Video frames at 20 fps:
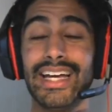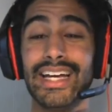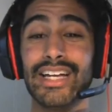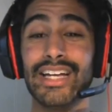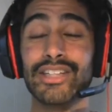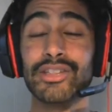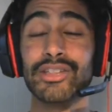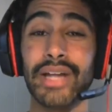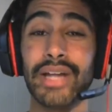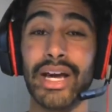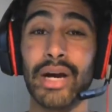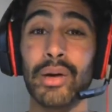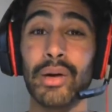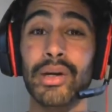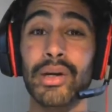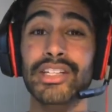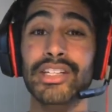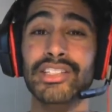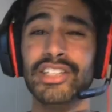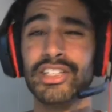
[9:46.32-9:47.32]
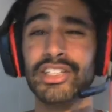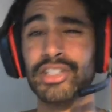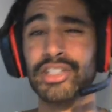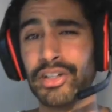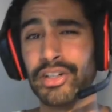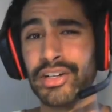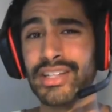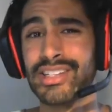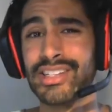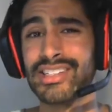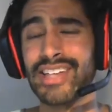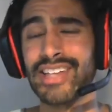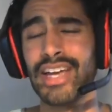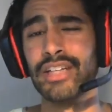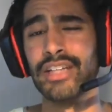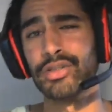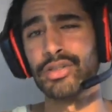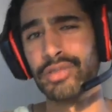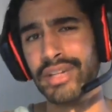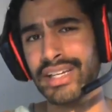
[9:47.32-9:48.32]
So now, Deterrence
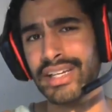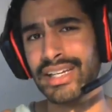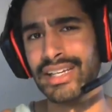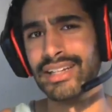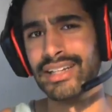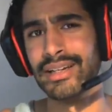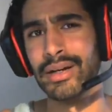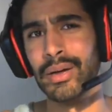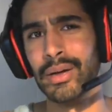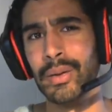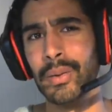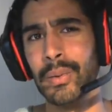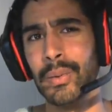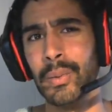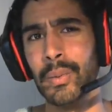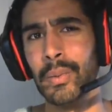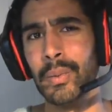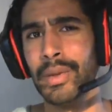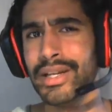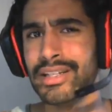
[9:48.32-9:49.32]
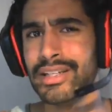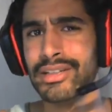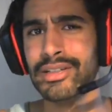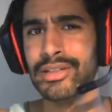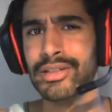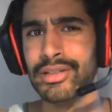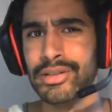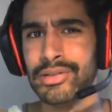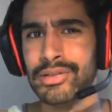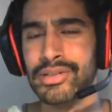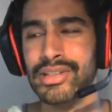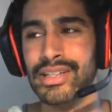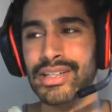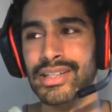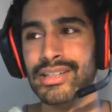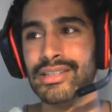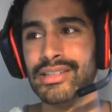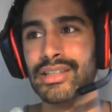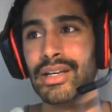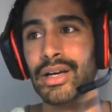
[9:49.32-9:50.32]
and Trinket. When do you use
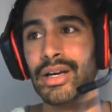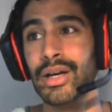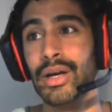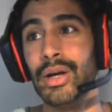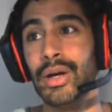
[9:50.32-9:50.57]
these?